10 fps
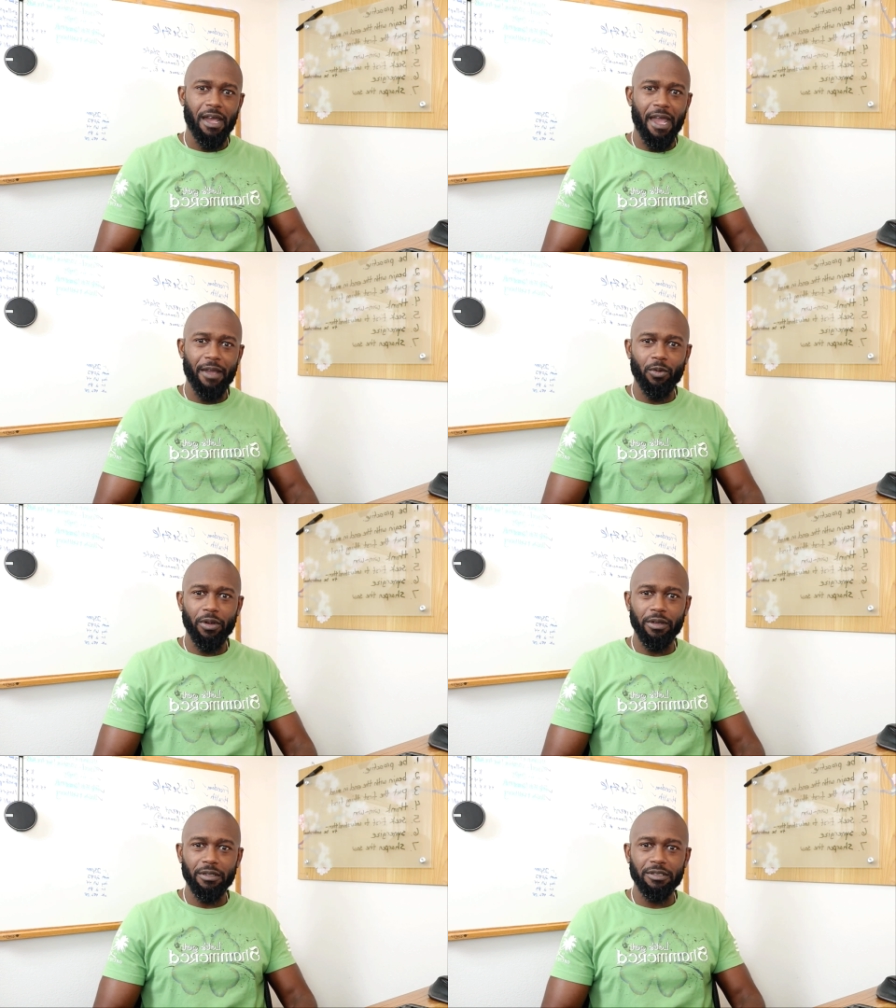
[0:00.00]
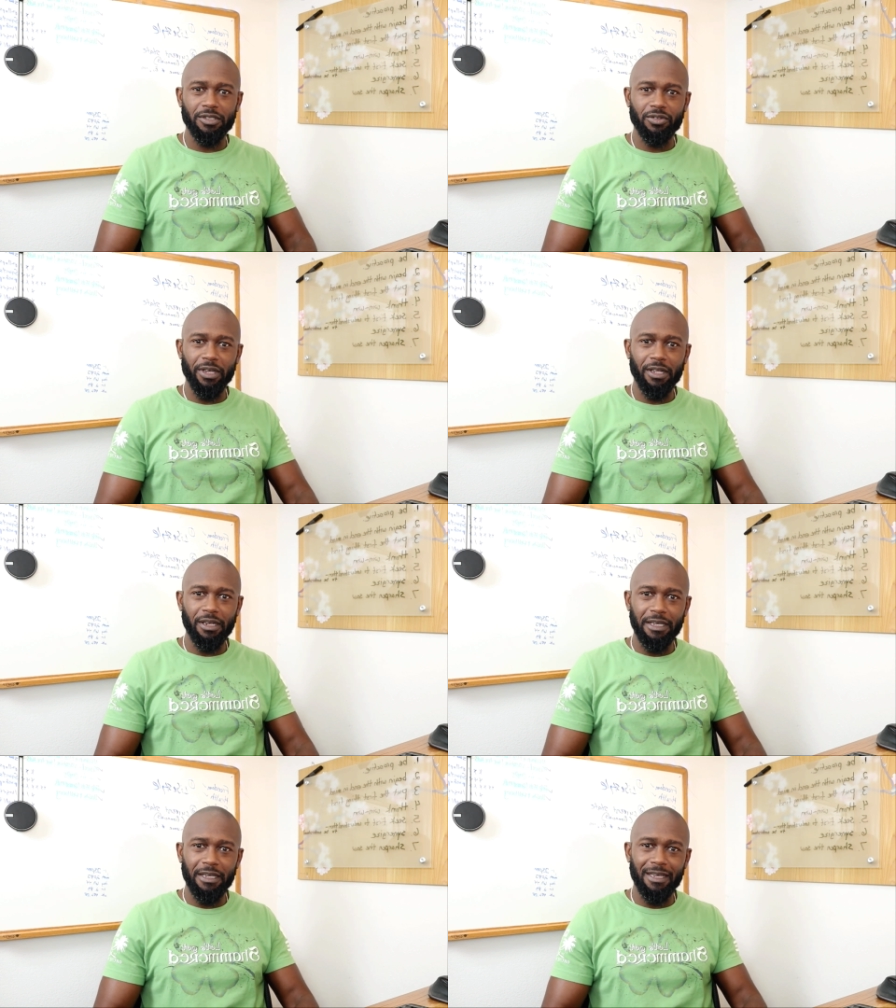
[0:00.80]
I work
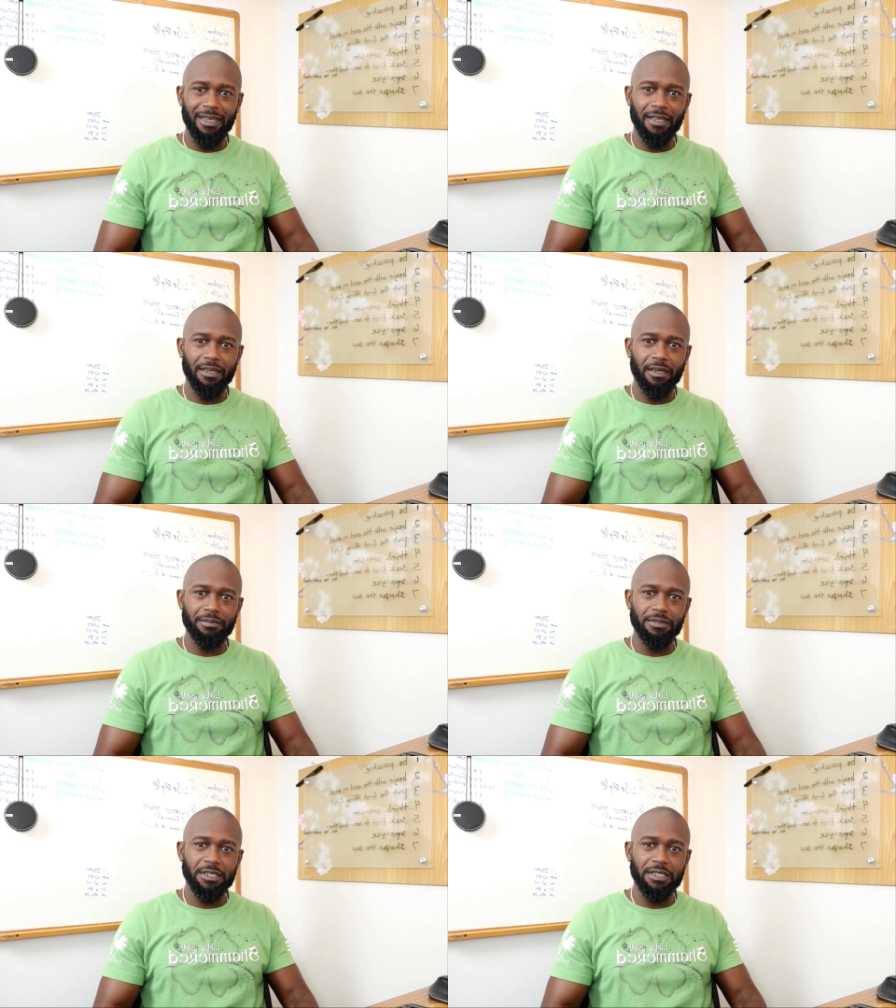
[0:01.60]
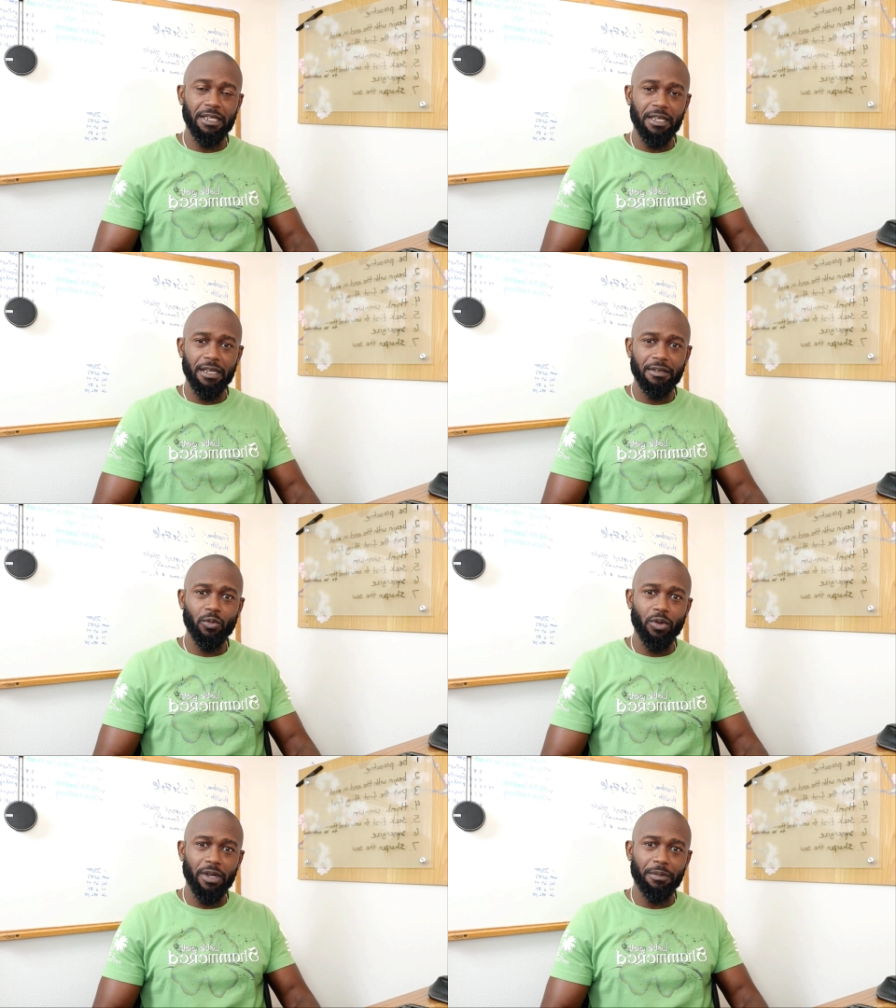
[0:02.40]
strictly in Obsidian
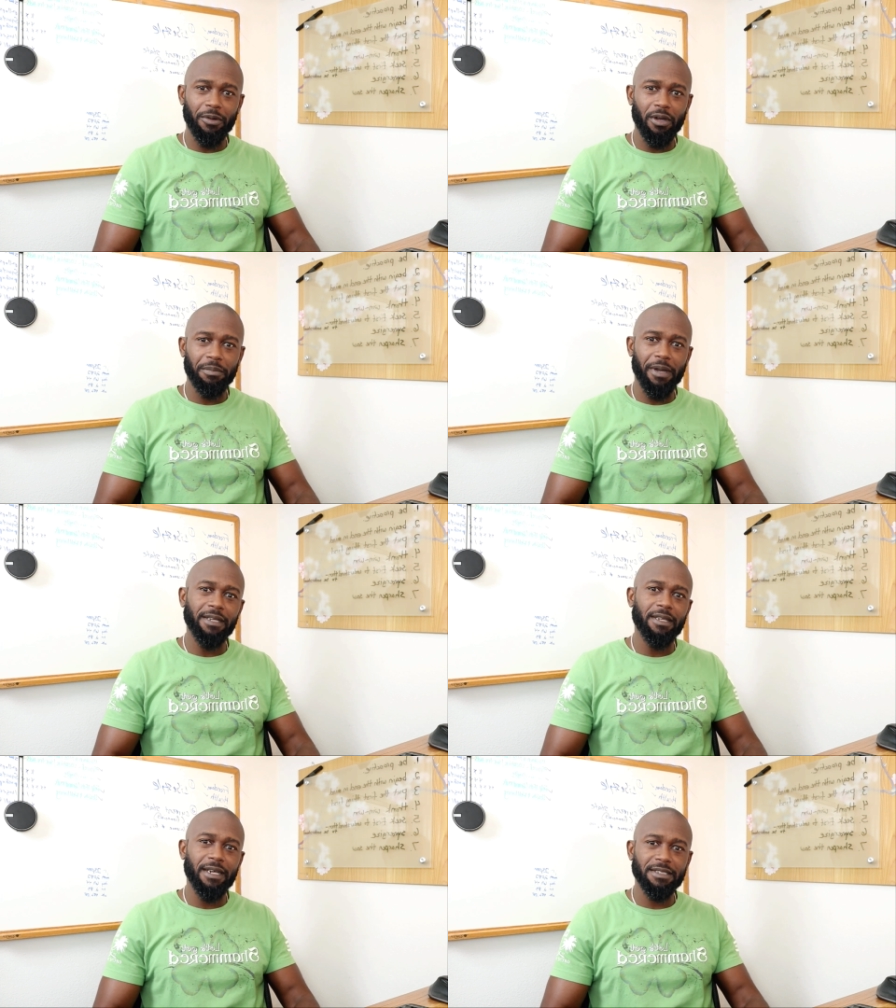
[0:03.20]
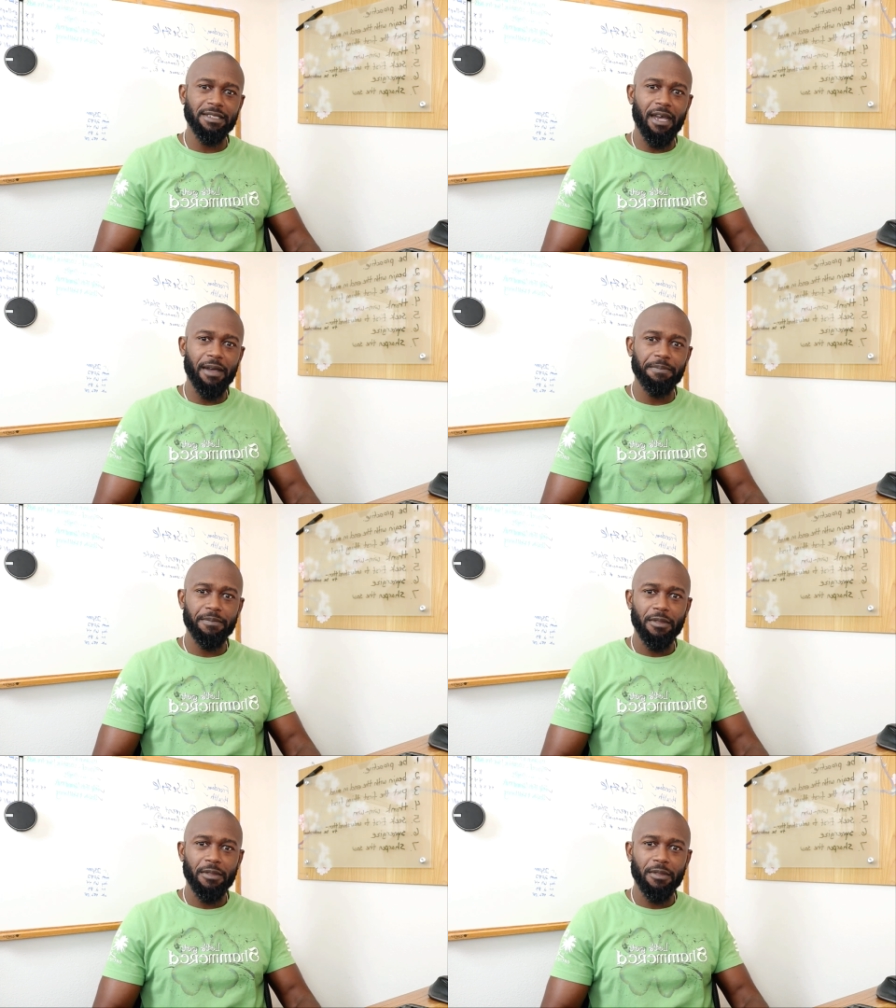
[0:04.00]
when I'm on my desktop.